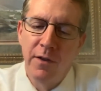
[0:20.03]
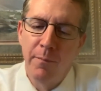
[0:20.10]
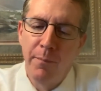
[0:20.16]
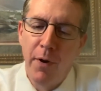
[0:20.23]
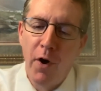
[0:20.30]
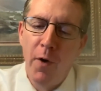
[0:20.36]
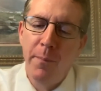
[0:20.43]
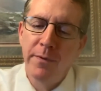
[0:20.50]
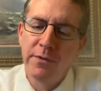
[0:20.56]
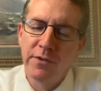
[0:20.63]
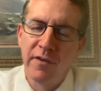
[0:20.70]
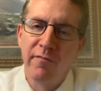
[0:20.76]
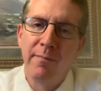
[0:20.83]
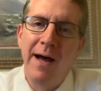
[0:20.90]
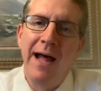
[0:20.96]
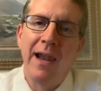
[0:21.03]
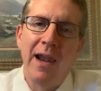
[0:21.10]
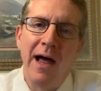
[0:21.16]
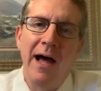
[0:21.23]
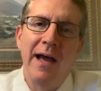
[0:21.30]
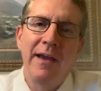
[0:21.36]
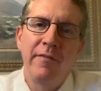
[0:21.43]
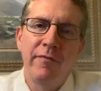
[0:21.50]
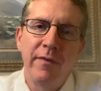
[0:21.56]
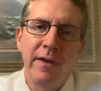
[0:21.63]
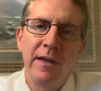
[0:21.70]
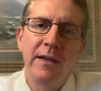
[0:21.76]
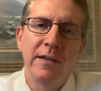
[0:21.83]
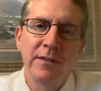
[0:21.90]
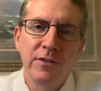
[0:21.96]
the purpose of my life
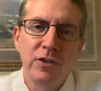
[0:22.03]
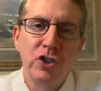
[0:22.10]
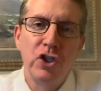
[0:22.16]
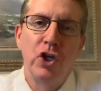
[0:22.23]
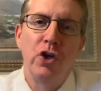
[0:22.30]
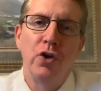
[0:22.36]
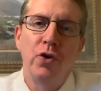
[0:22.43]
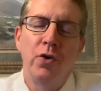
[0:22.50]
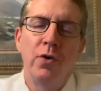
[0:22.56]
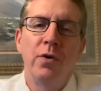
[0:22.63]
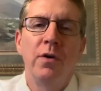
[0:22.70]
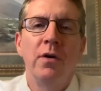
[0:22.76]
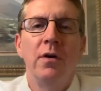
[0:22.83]
is to,